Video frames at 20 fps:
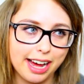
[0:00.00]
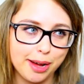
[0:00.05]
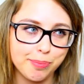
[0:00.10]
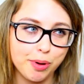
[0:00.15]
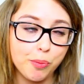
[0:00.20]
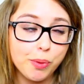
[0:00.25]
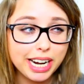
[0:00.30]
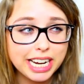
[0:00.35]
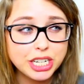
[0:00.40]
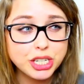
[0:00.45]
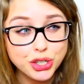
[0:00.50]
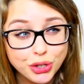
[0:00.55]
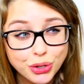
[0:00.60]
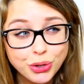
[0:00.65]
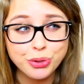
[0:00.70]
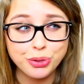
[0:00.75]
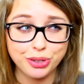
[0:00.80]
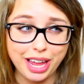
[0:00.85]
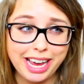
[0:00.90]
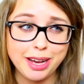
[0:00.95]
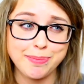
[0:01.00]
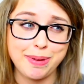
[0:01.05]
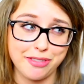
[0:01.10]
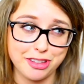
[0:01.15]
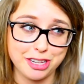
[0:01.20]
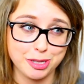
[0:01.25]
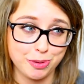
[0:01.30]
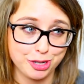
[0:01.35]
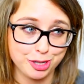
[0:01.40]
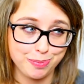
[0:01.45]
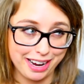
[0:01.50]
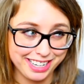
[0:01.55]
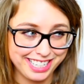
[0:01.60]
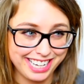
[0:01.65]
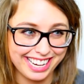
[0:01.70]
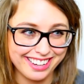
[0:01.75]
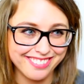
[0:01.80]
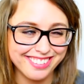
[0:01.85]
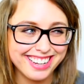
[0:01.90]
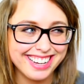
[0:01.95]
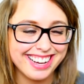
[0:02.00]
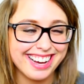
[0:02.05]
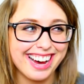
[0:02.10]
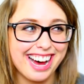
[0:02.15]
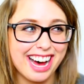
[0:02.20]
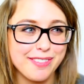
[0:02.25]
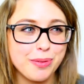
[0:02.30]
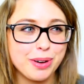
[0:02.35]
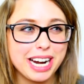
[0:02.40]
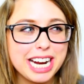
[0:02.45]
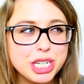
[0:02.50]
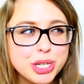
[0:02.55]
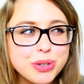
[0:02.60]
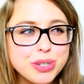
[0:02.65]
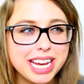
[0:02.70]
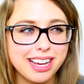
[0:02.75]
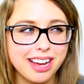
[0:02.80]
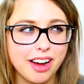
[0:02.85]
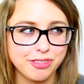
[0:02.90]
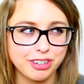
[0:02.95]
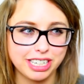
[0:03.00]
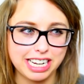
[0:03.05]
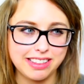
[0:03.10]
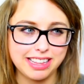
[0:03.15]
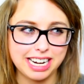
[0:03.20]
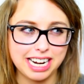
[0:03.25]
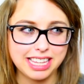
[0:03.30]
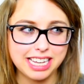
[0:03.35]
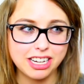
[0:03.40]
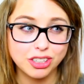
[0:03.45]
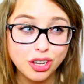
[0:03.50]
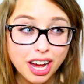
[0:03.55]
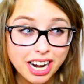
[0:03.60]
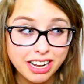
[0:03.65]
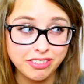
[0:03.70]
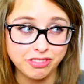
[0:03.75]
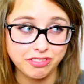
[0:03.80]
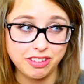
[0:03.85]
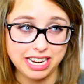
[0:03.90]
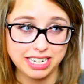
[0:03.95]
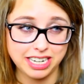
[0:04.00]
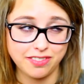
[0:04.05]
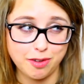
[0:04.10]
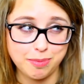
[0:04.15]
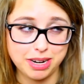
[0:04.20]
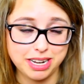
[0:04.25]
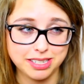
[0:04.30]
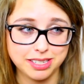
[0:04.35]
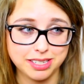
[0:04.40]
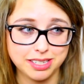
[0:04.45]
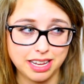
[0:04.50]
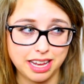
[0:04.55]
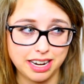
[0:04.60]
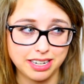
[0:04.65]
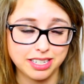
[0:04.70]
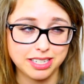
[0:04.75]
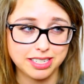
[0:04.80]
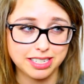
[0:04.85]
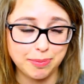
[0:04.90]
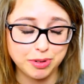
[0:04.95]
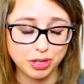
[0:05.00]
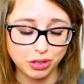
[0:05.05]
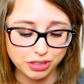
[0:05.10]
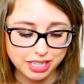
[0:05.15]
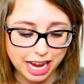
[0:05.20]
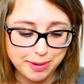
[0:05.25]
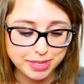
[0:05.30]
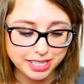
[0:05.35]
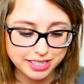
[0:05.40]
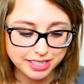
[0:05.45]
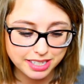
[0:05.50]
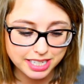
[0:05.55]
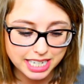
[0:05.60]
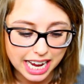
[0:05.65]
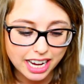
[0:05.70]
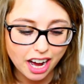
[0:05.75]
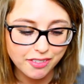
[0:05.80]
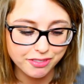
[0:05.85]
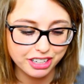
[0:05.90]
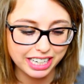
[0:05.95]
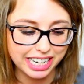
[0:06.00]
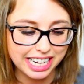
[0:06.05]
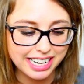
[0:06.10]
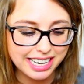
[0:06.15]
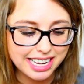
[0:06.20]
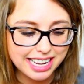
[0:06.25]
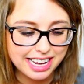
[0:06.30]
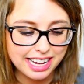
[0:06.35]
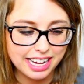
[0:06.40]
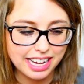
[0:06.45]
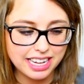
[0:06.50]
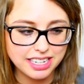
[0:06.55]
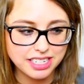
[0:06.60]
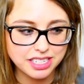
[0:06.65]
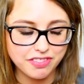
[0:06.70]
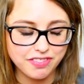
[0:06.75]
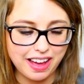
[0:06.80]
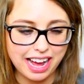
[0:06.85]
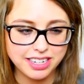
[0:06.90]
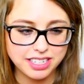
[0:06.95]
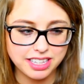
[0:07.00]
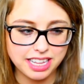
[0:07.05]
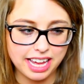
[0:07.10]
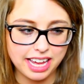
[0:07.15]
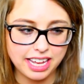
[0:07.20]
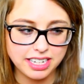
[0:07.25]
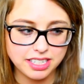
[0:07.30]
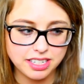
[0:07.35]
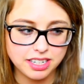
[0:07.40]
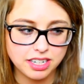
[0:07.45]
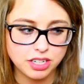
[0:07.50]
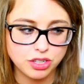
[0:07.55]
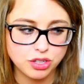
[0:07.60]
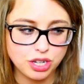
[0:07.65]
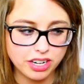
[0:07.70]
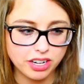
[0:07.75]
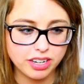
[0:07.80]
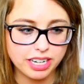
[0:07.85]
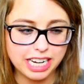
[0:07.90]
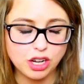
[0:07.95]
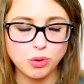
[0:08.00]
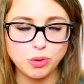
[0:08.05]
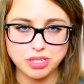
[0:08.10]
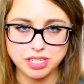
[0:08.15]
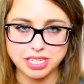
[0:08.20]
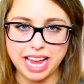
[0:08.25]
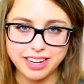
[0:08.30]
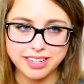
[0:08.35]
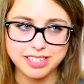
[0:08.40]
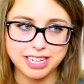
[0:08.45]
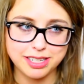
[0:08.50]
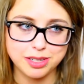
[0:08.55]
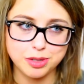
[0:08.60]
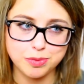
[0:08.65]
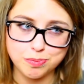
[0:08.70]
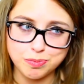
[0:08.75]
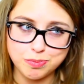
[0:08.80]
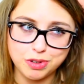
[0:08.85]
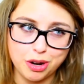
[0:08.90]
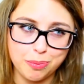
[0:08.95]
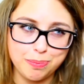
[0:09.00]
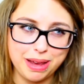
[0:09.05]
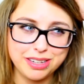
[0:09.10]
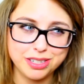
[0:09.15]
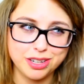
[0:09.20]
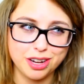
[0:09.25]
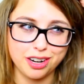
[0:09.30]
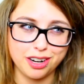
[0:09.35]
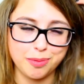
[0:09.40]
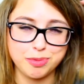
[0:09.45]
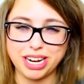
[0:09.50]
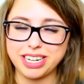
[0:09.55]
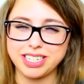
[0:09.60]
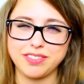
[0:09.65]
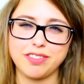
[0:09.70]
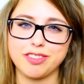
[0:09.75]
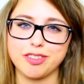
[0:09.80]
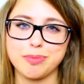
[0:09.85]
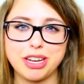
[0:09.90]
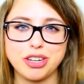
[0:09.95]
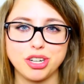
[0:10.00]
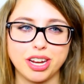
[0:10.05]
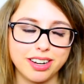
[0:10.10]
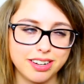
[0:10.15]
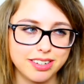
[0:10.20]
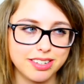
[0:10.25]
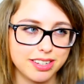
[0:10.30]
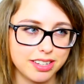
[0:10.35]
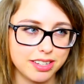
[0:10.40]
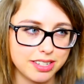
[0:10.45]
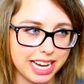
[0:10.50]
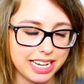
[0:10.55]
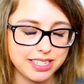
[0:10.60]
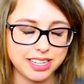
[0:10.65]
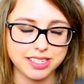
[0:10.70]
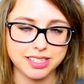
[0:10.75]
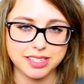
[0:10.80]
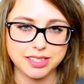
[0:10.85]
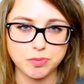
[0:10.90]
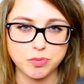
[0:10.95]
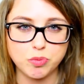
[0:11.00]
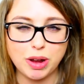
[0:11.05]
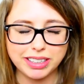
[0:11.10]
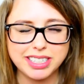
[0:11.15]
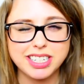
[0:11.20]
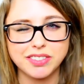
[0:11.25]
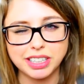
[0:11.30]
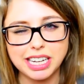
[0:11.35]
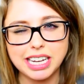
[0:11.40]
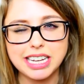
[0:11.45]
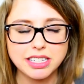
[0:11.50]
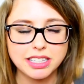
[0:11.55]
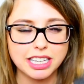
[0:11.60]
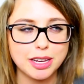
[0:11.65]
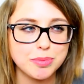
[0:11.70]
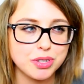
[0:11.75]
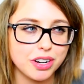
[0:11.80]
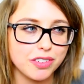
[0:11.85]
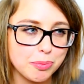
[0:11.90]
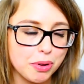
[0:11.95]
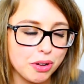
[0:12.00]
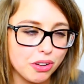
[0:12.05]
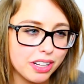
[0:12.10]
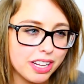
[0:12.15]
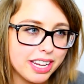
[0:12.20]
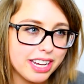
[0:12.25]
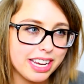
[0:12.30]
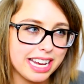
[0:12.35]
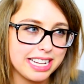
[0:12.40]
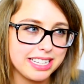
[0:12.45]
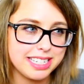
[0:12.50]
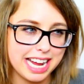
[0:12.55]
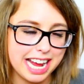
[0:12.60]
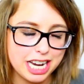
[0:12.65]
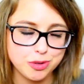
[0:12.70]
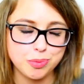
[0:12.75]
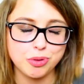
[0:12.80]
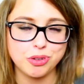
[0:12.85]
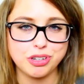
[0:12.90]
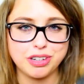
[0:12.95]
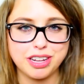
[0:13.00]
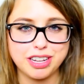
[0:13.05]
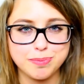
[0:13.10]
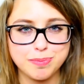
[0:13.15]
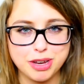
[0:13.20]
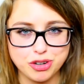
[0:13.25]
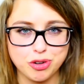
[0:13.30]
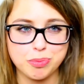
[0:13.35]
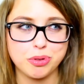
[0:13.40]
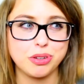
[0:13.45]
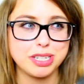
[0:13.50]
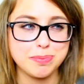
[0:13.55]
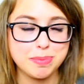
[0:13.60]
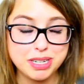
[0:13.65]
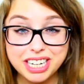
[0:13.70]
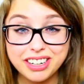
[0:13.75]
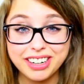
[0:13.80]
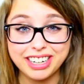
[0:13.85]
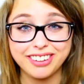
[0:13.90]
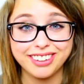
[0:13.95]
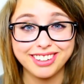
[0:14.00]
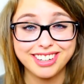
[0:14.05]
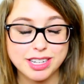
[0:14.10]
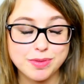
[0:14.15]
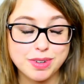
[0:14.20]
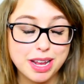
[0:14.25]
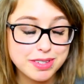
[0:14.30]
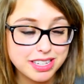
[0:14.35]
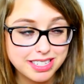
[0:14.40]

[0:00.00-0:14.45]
But what I do like about this perspective, and what I do take comfort in, that I think a lot of anti-feminists and skeptical types take comfort in, is the fact that gender equals sex is, based on objective information. Sex is relatively easily observable, it's tangible, it's measurable, it's material. Sometimes